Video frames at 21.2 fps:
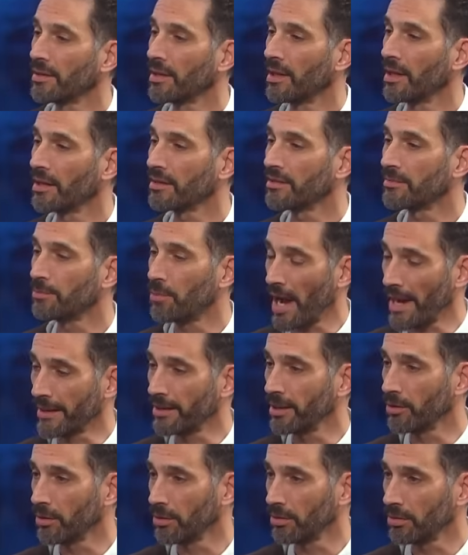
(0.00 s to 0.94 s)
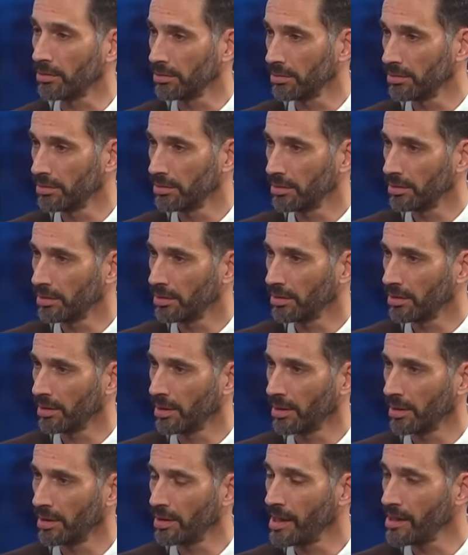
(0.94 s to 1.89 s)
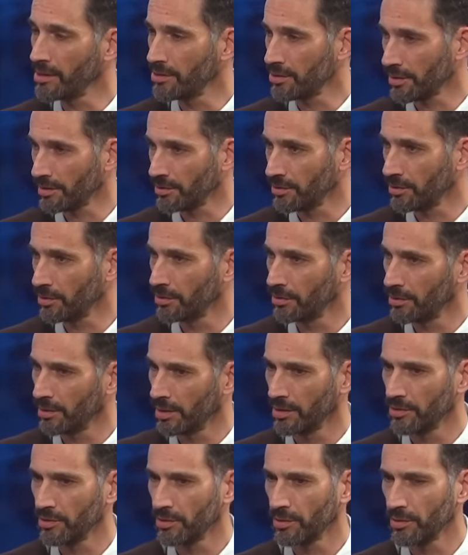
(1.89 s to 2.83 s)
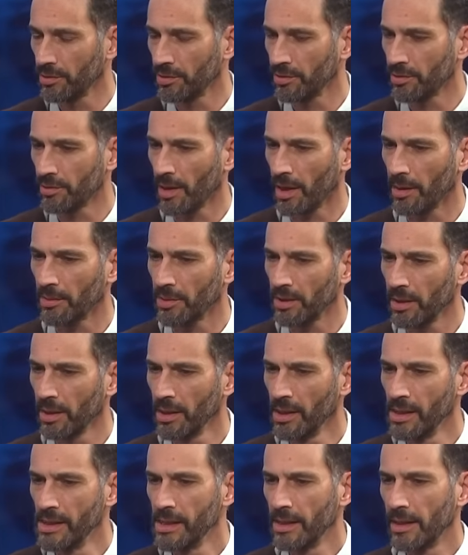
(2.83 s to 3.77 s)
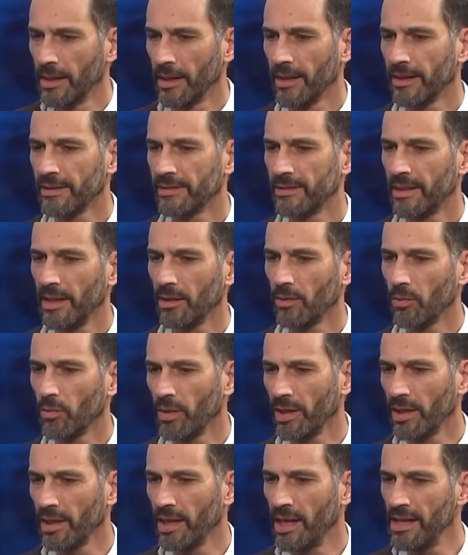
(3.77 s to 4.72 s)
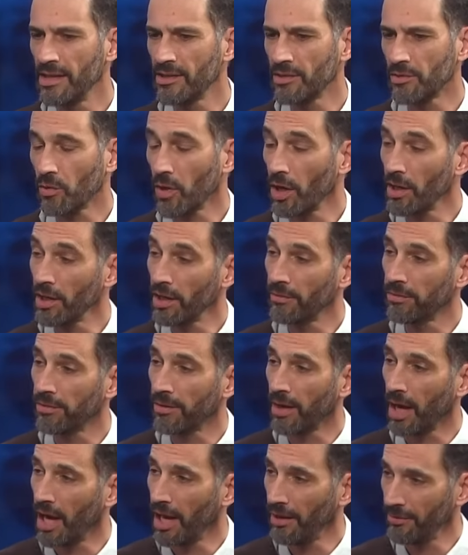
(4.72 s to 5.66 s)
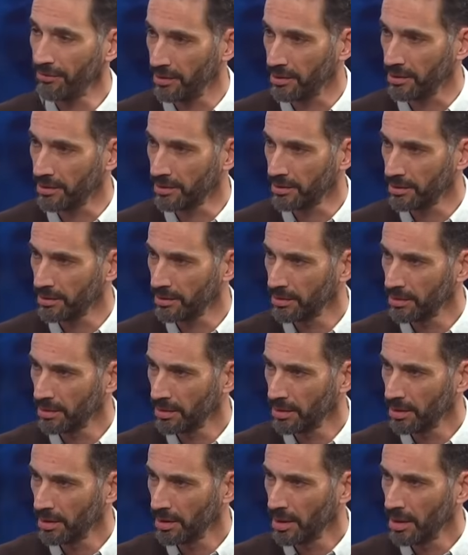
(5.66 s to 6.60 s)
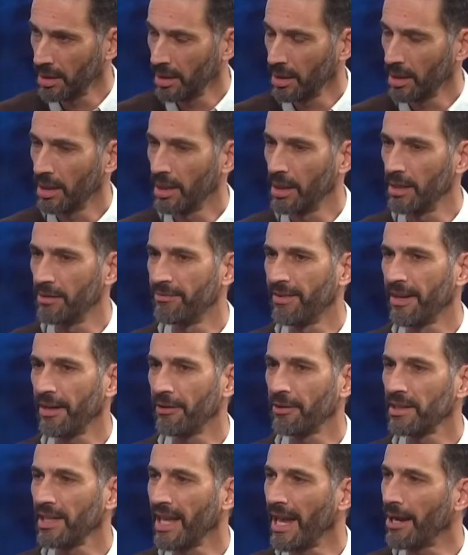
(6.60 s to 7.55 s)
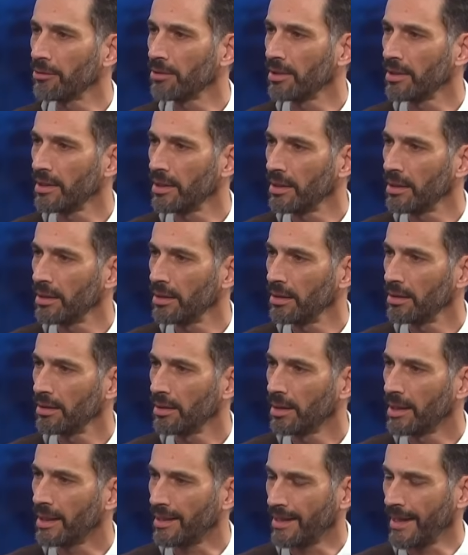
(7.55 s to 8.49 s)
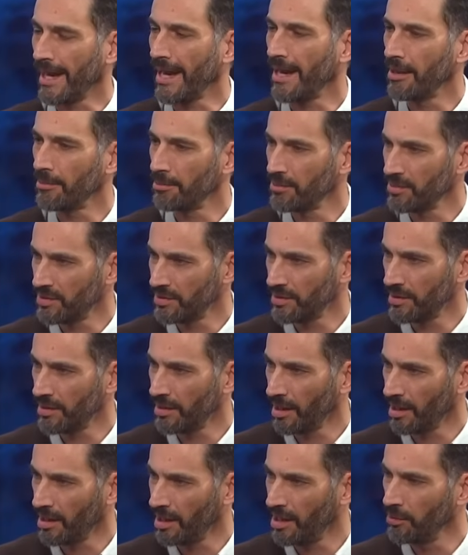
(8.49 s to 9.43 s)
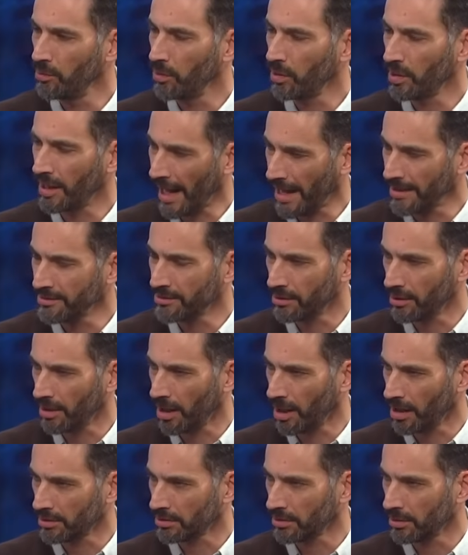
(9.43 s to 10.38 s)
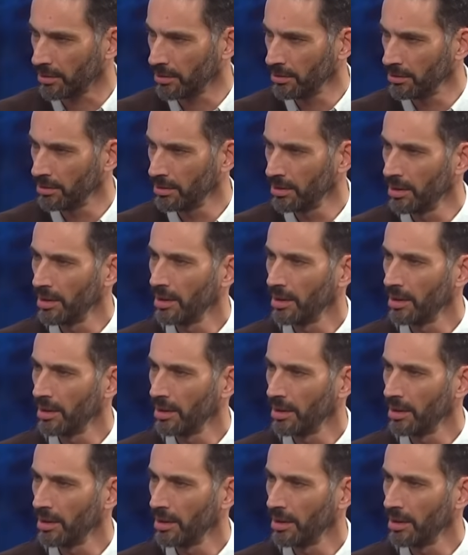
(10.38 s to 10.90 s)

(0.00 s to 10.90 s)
his practical nature, as you describe it, is that when he is running for office, he very loudly claims that he will cancel Oslo,